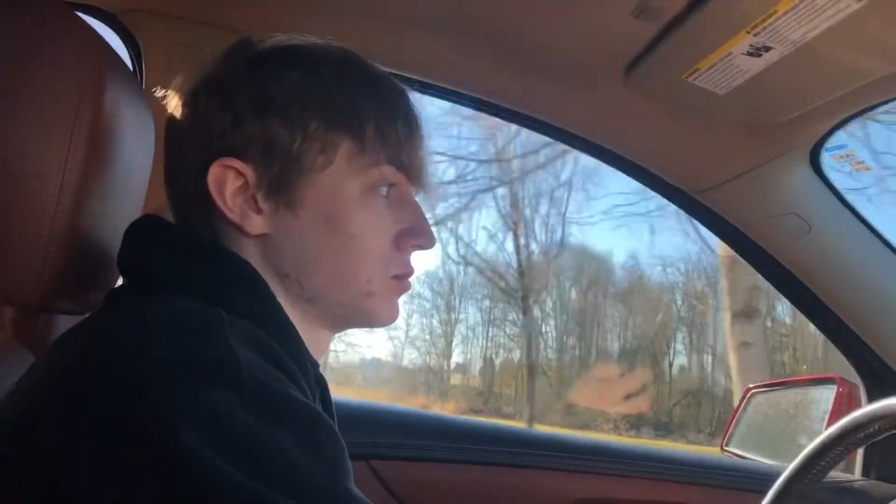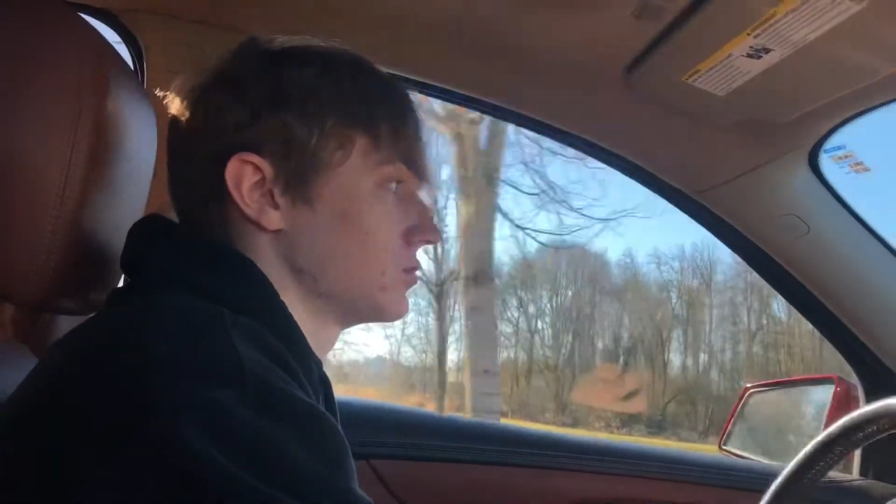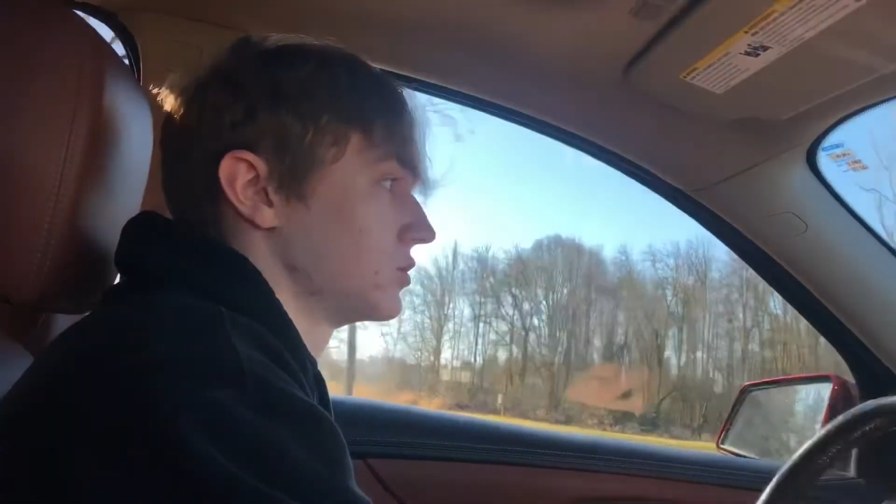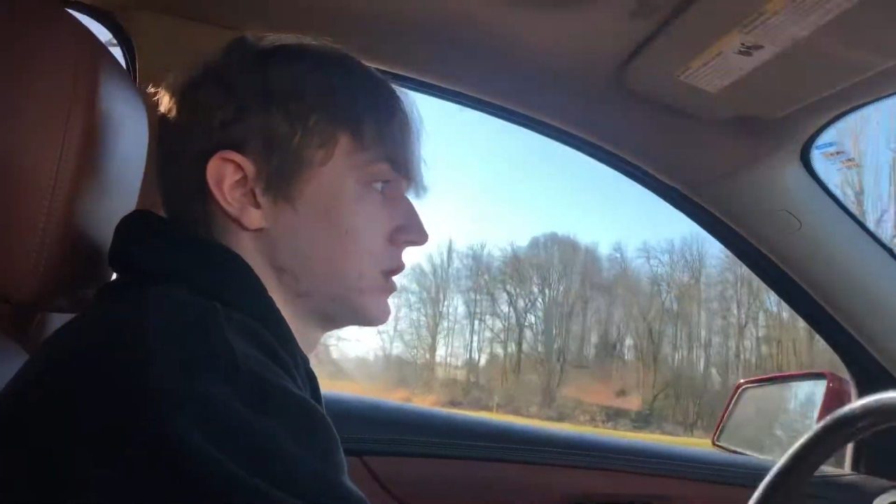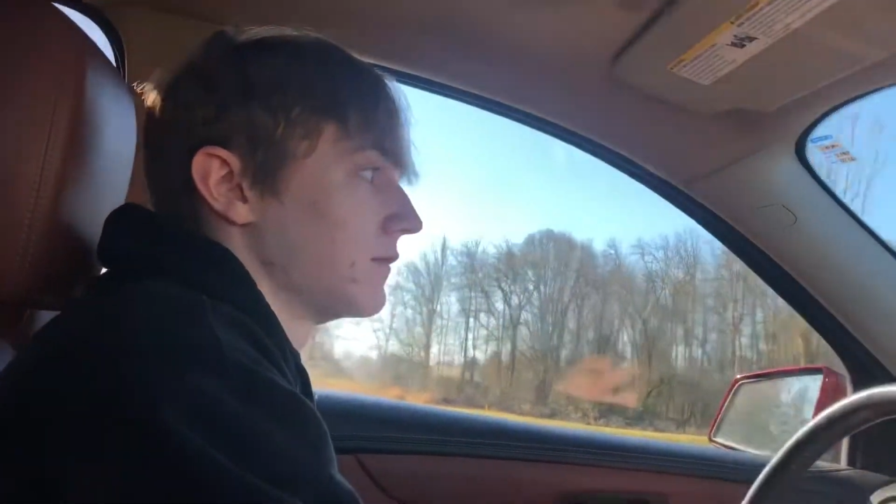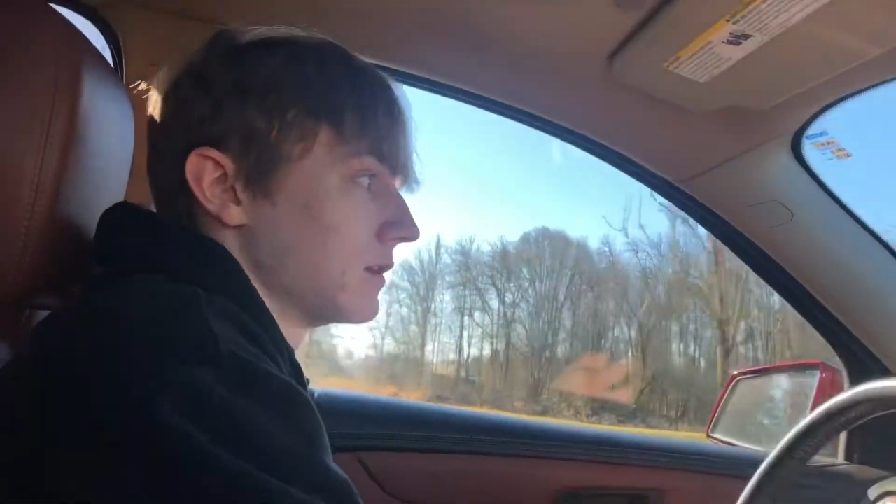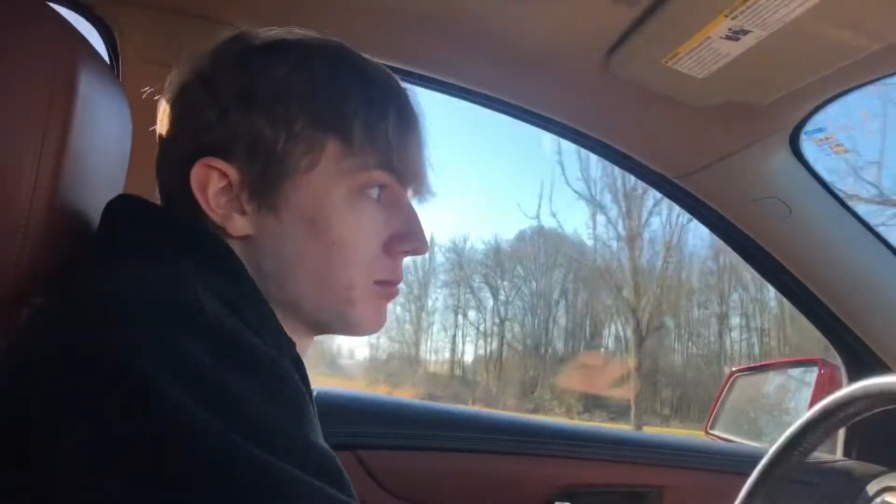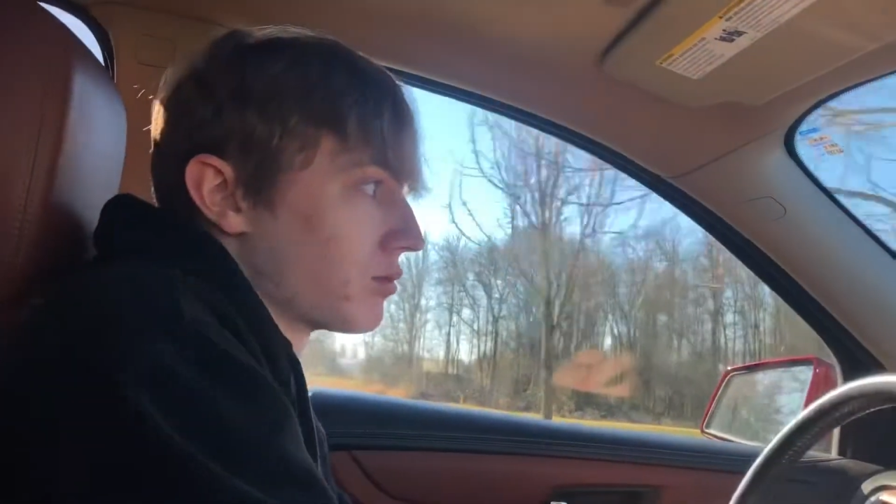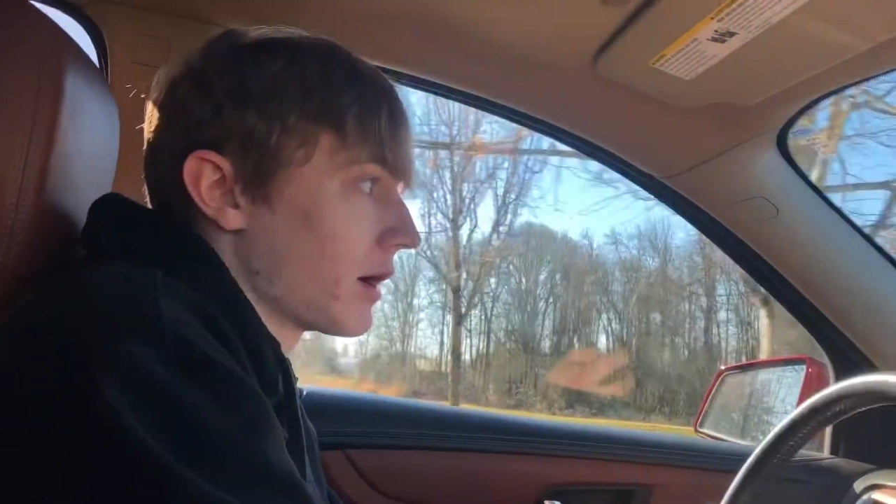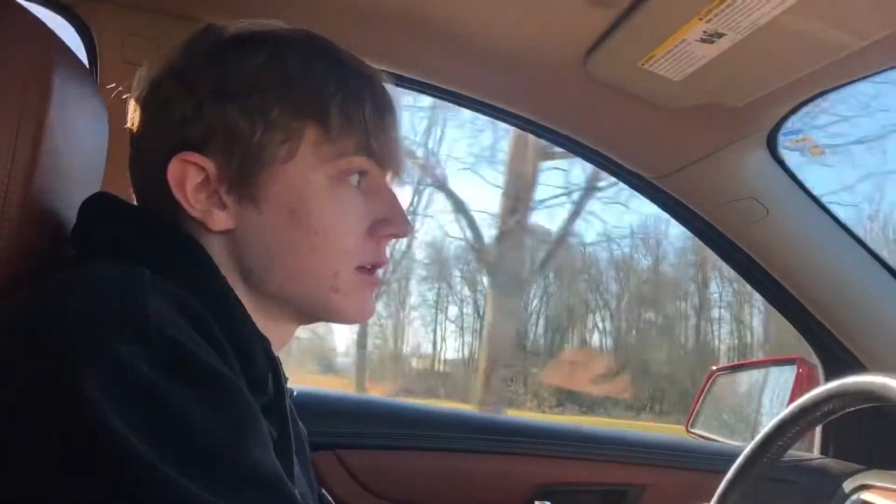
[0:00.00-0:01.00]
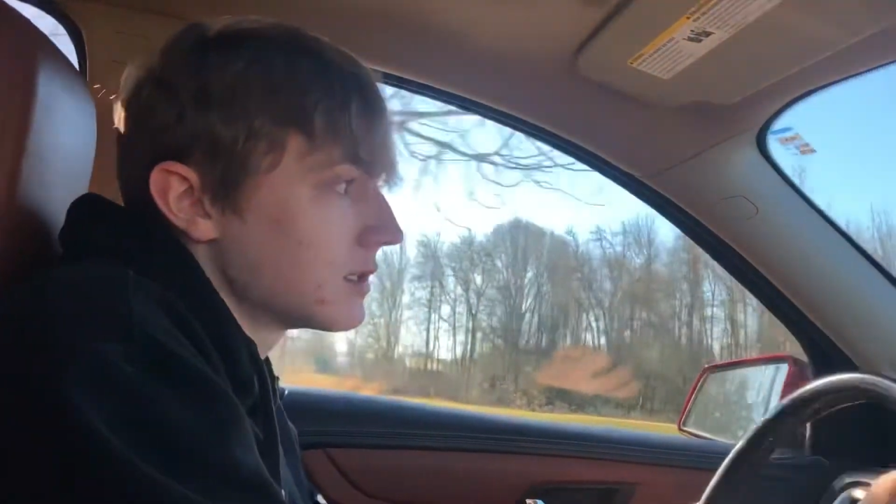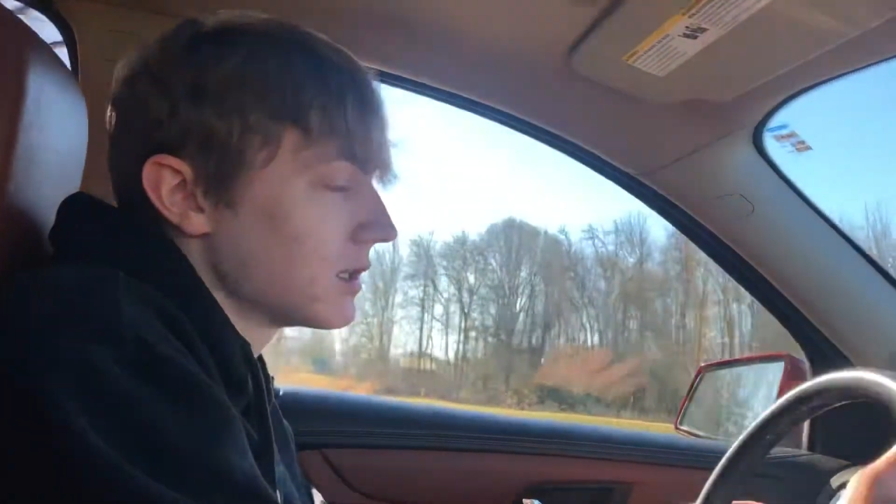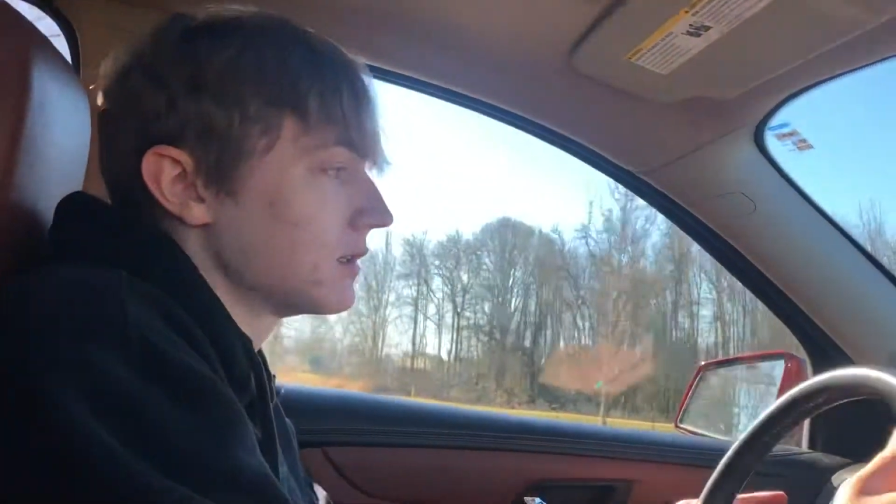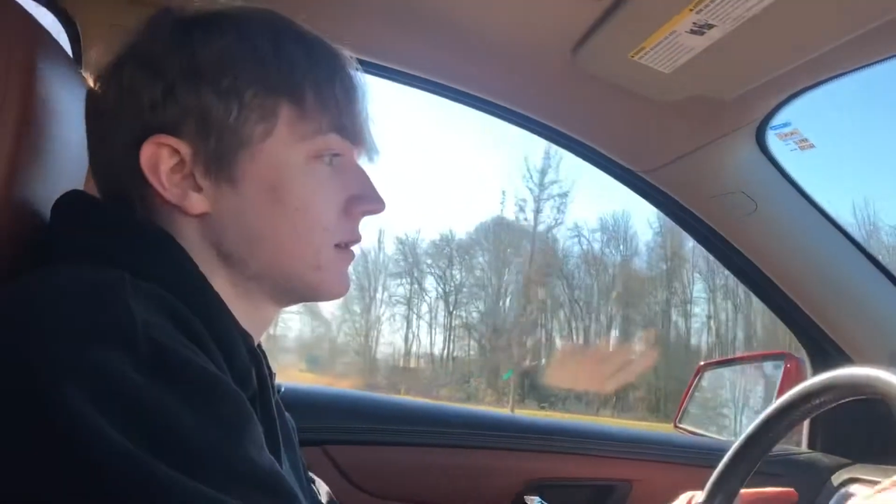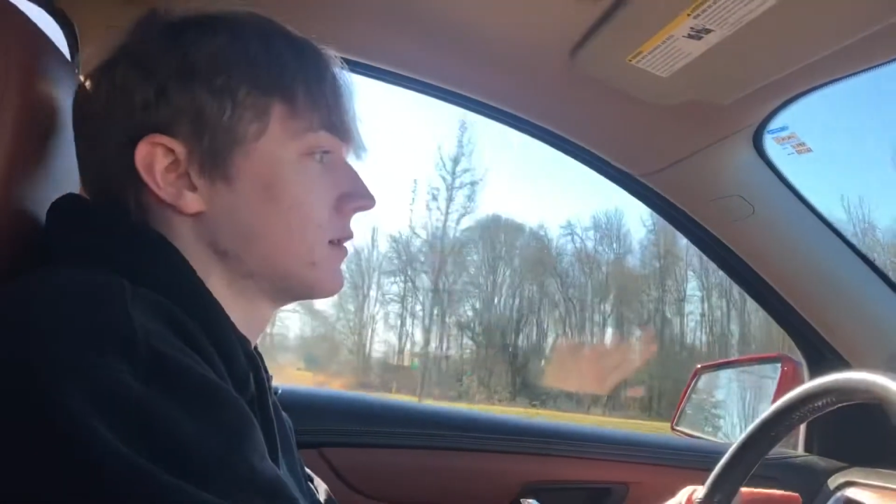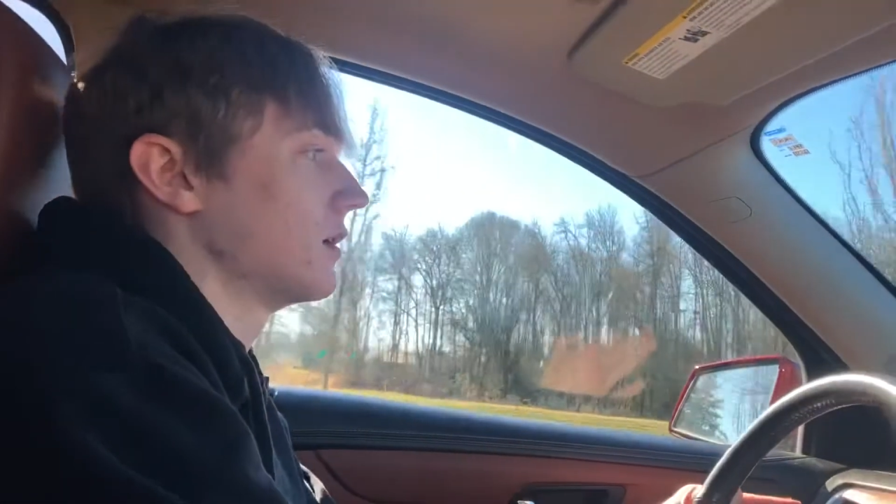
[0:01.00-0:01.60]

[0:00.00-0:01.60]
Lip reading: Chevy pricing,